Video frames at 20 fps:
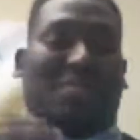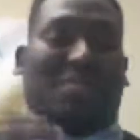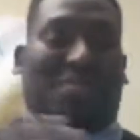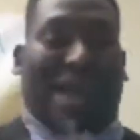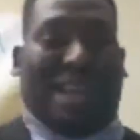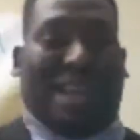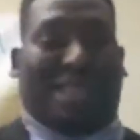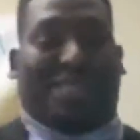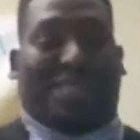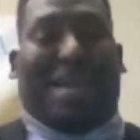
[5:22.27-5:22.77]

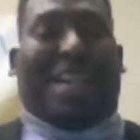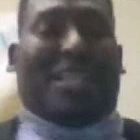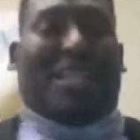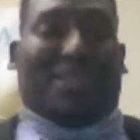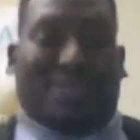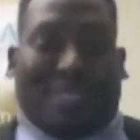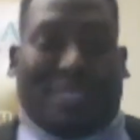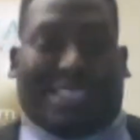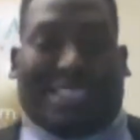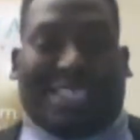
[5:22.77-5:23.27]
The body
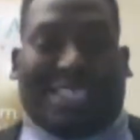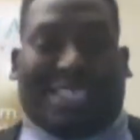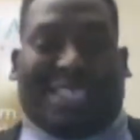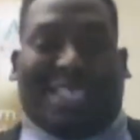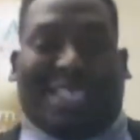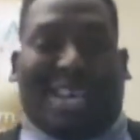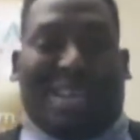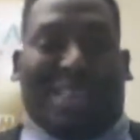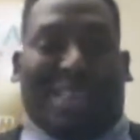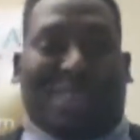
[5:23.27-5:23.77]
management
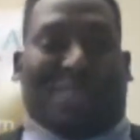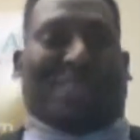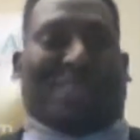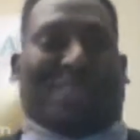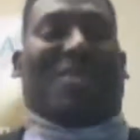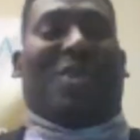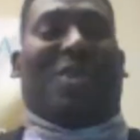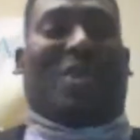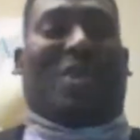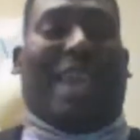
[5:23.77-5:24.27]

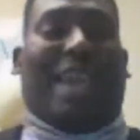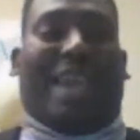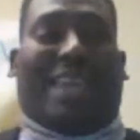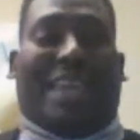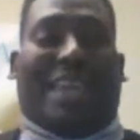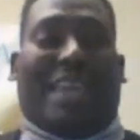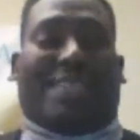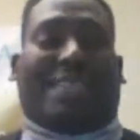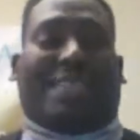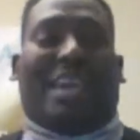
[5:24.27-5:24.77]
system. Okay,
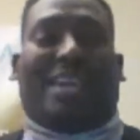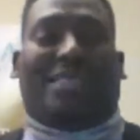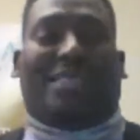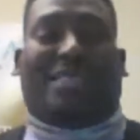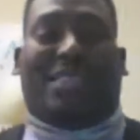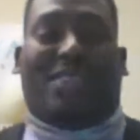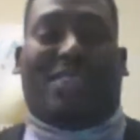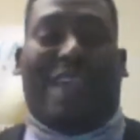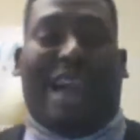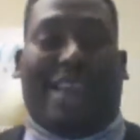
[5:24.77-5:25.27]
Cascara
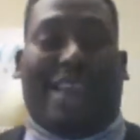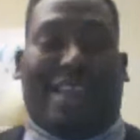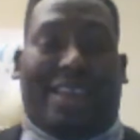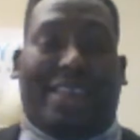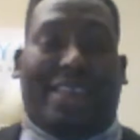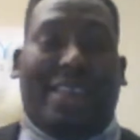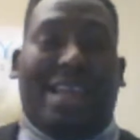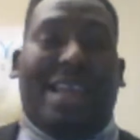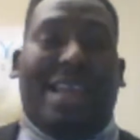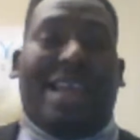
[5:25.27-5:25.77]
Sagrada.